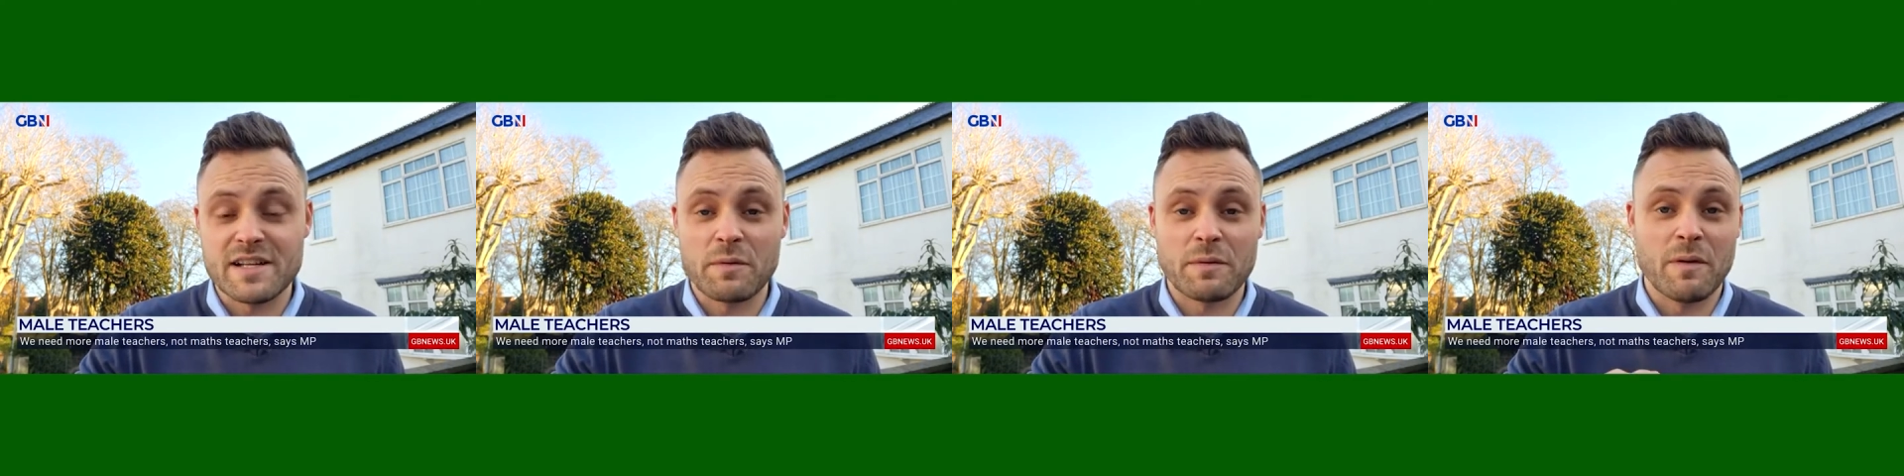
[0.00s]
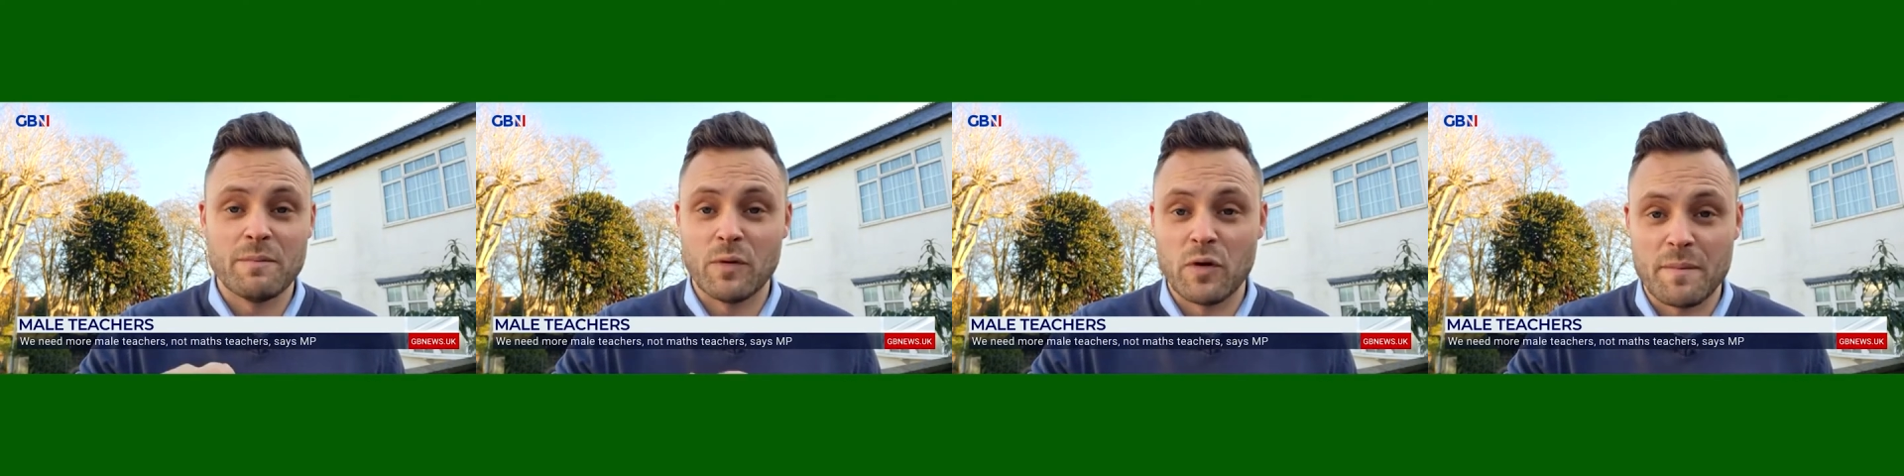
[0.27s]
we
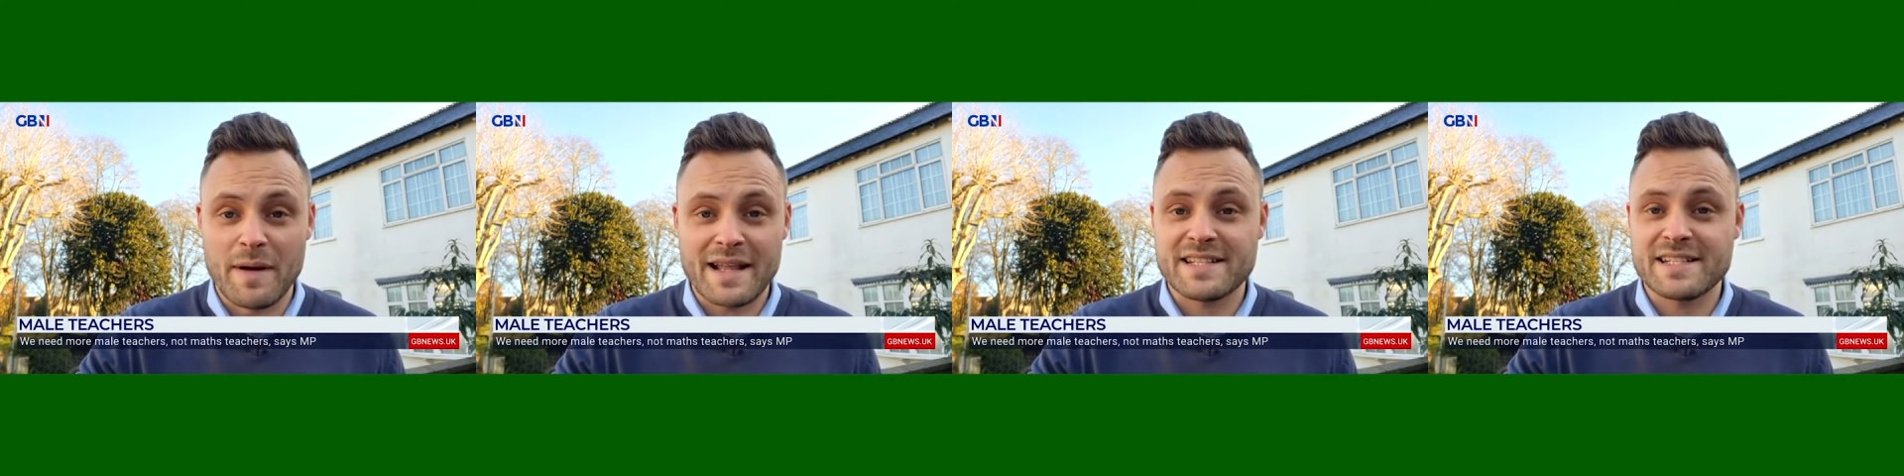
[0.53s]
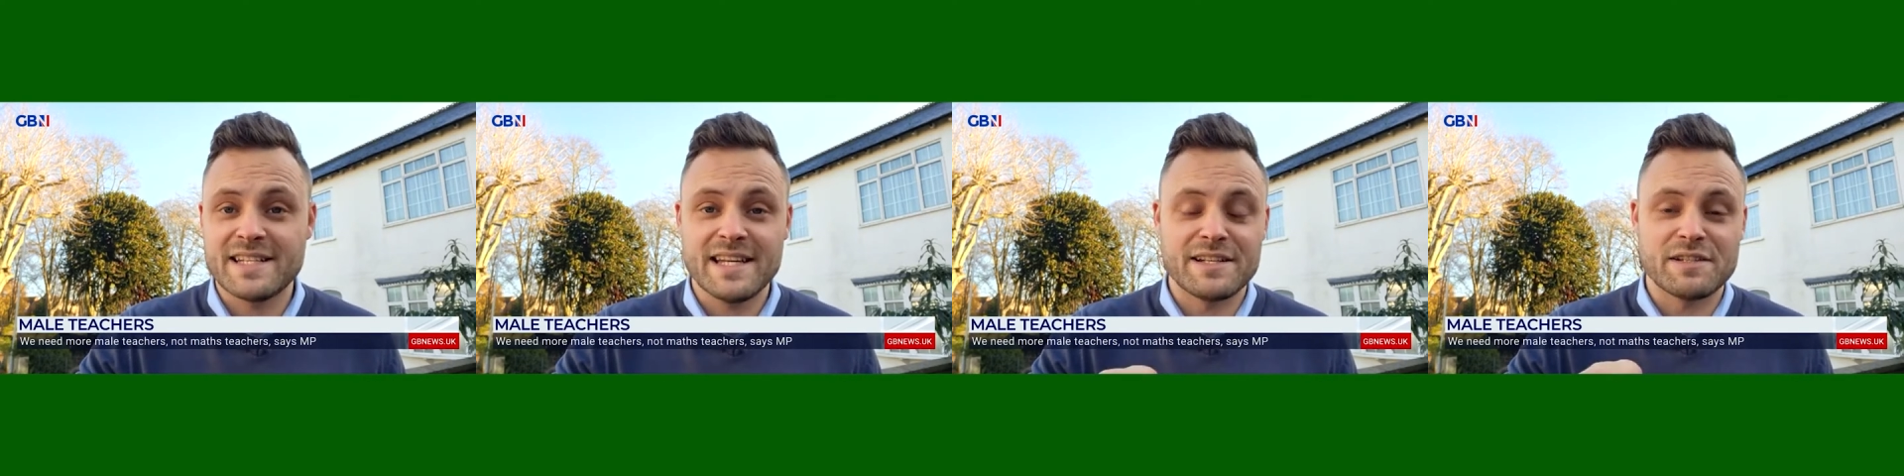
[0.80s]
want more
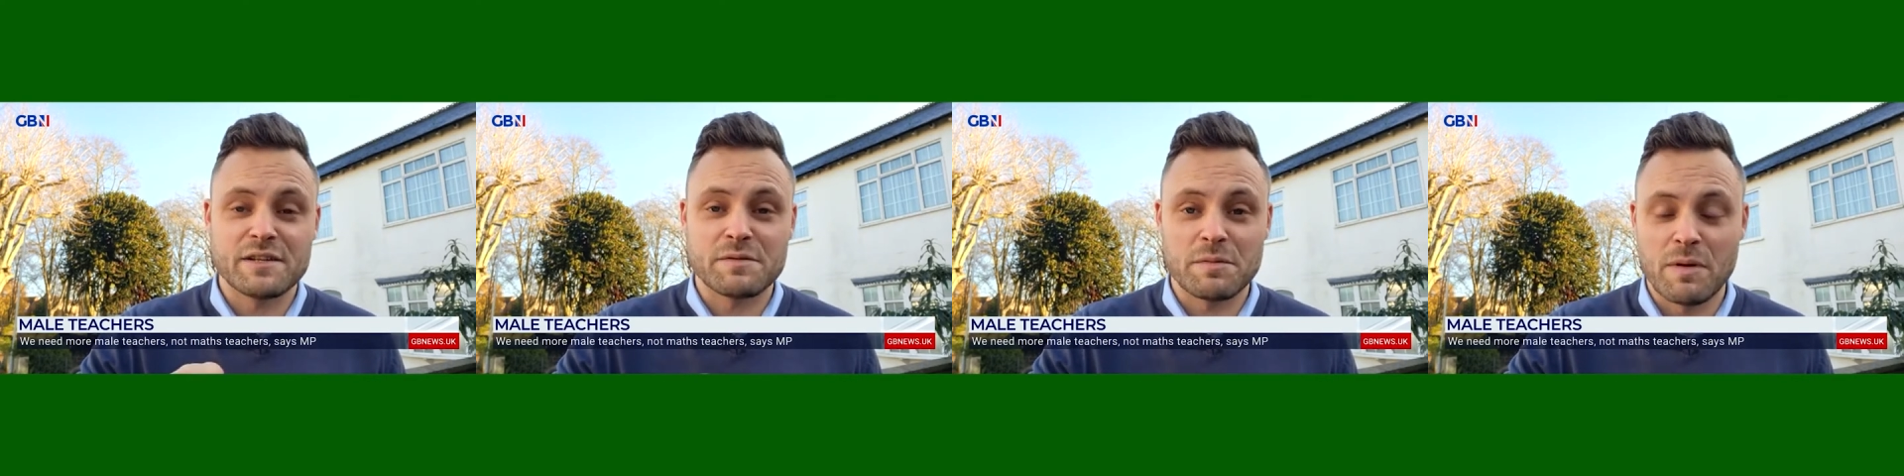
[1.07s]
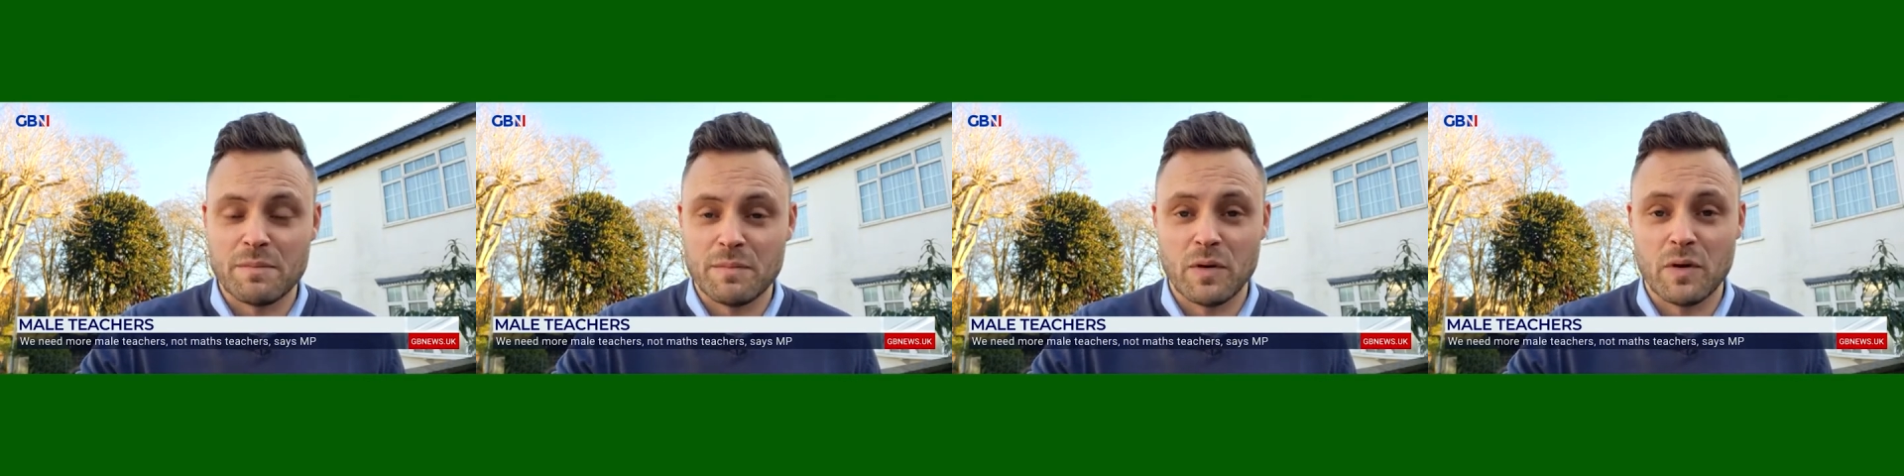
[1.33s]
maths teachers,
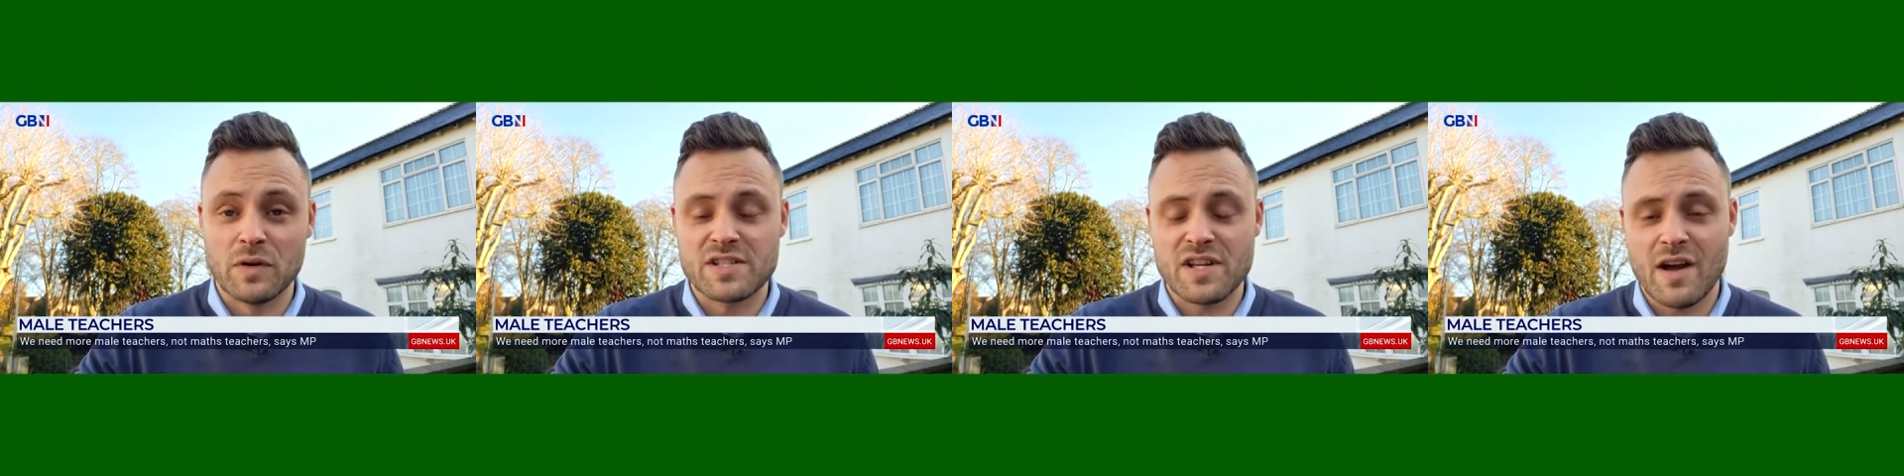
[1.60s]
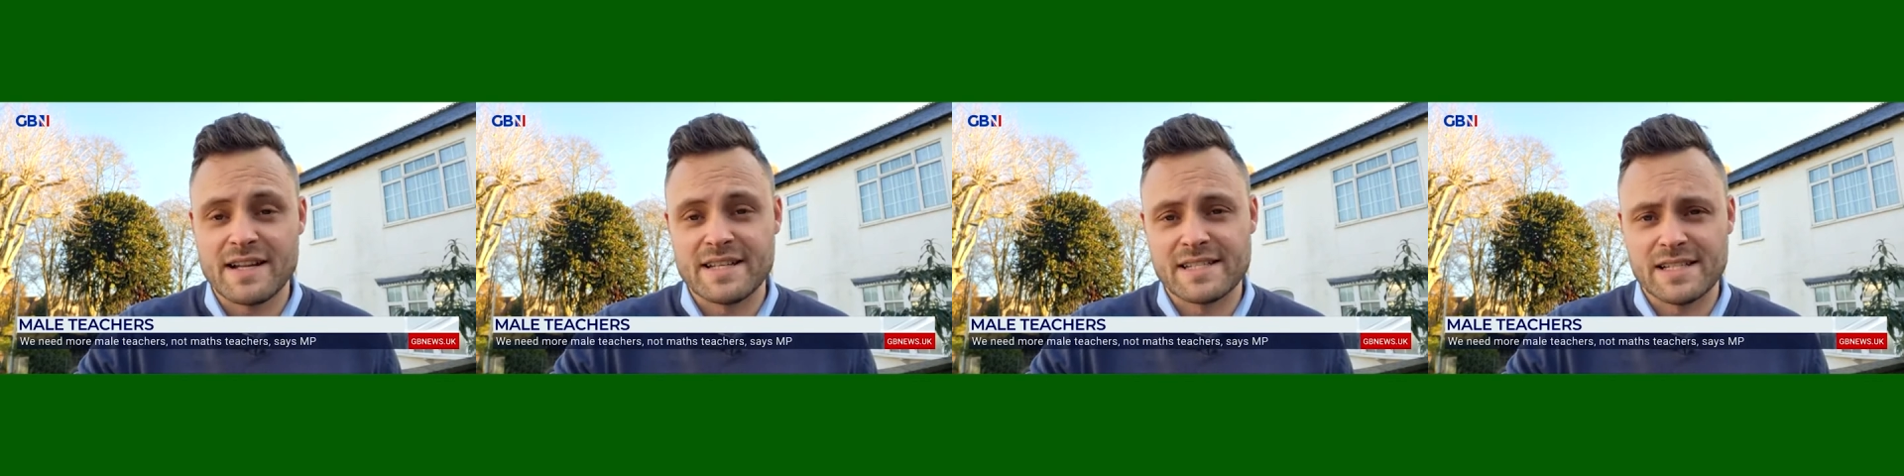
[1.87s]
we want more
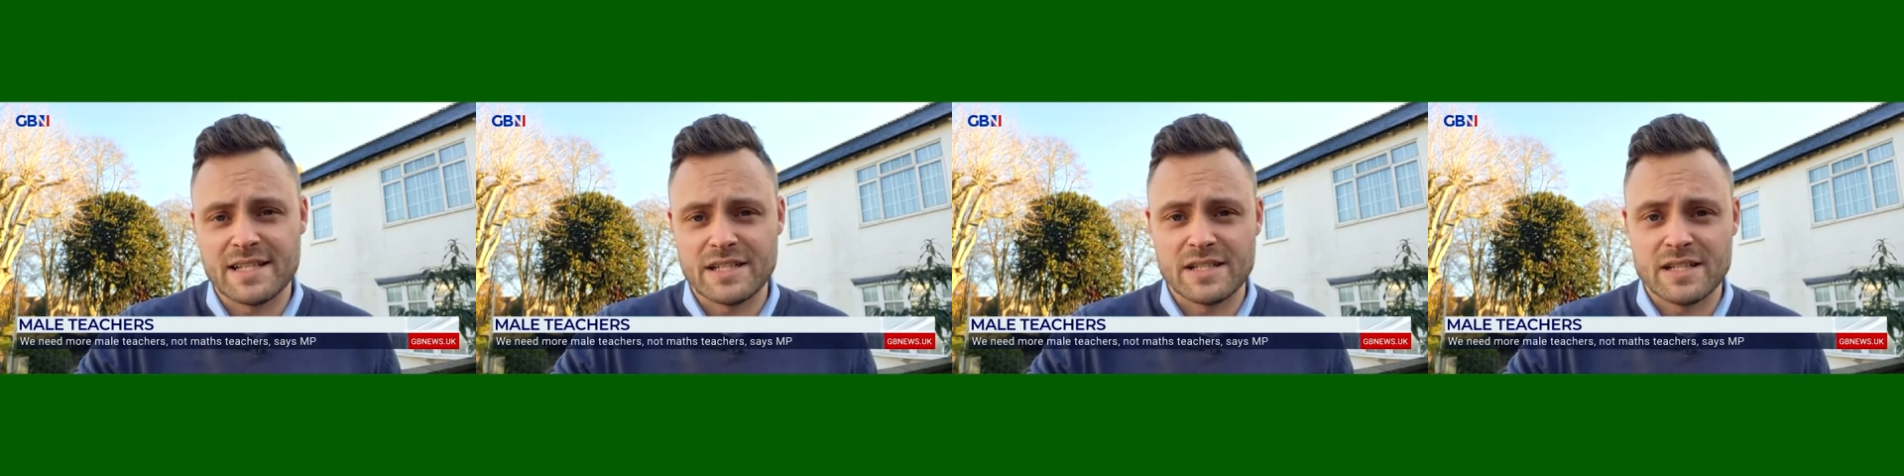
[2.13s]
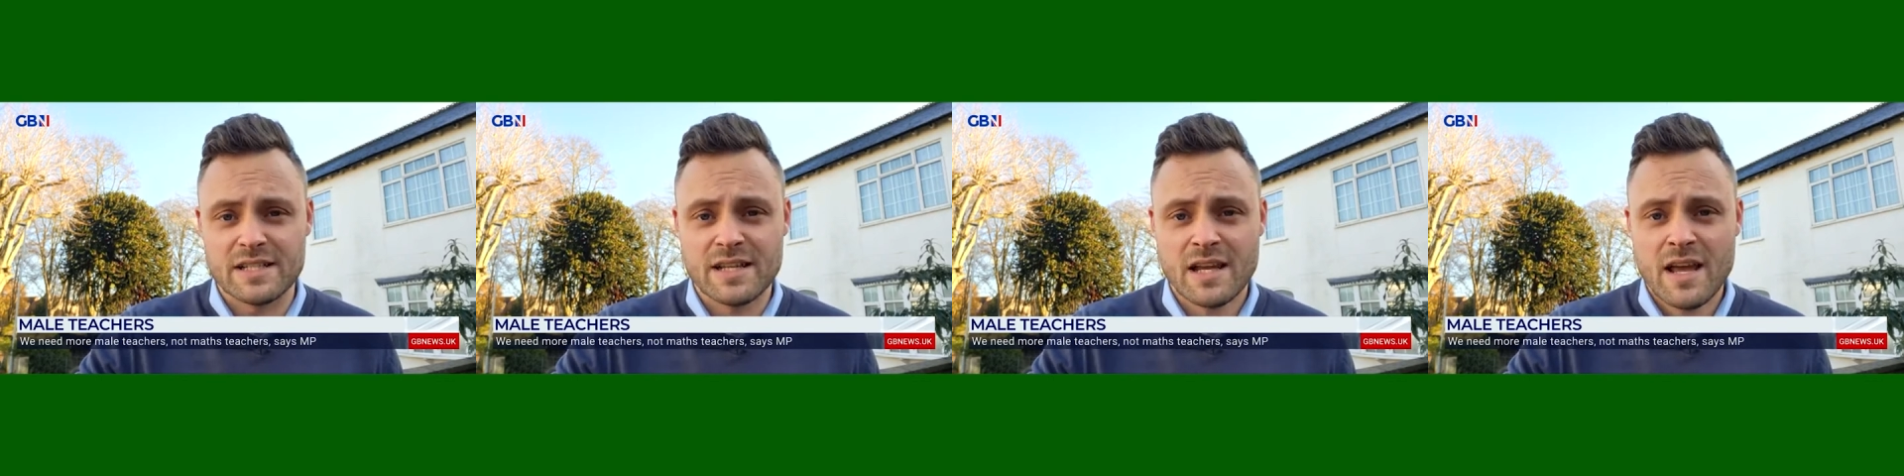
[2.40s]
science
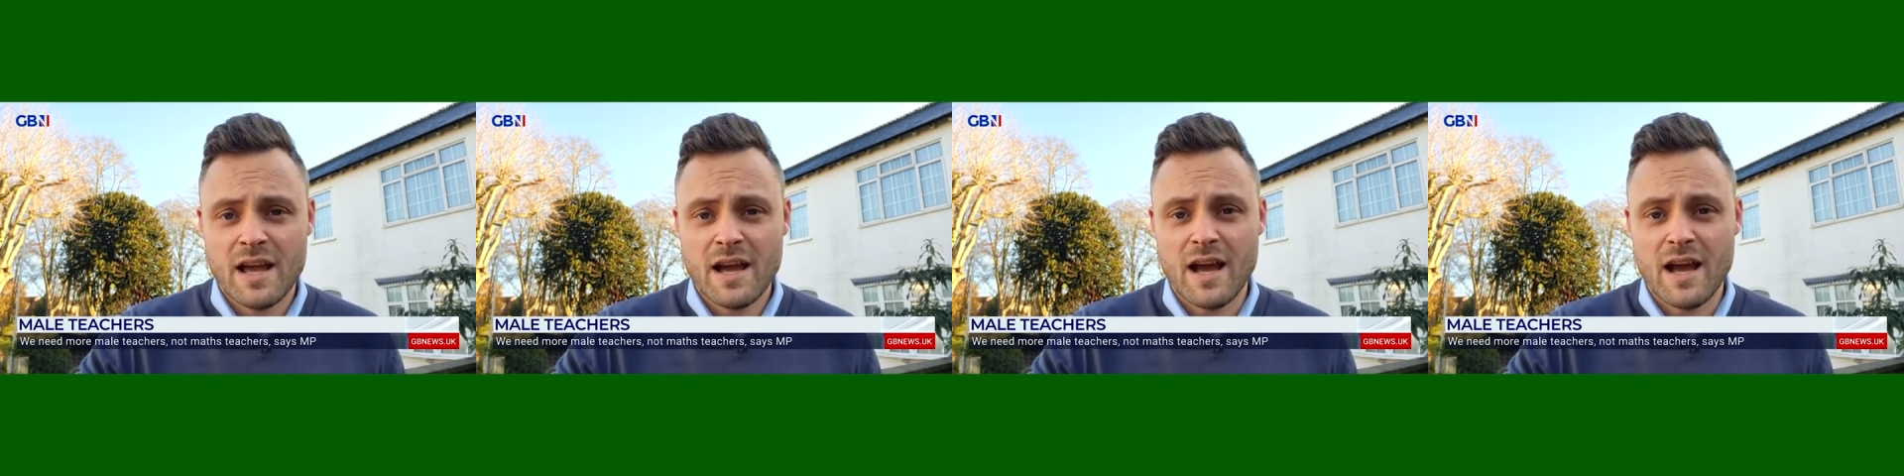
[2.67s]
teachers,